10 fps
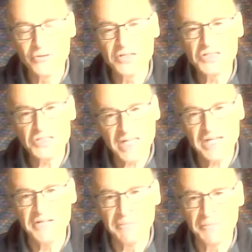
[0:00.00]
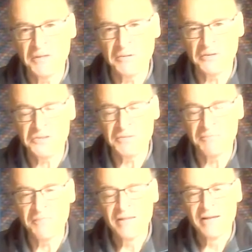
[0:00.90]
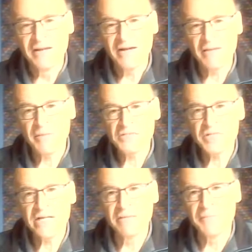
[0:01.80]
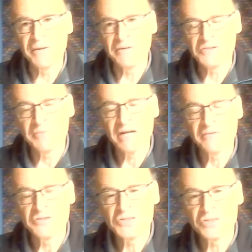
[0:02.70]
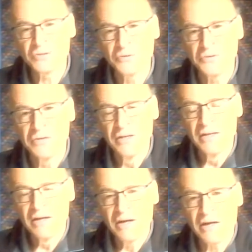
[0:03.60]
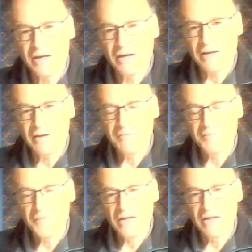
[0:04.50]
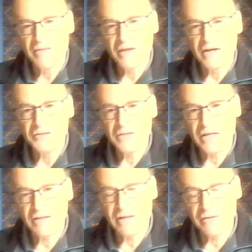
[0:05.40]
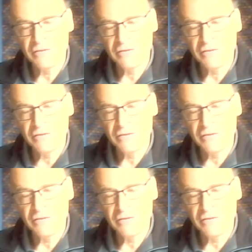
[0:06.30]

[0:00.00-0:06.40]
sane imperialism. And by sane imperialism, he understood the idea that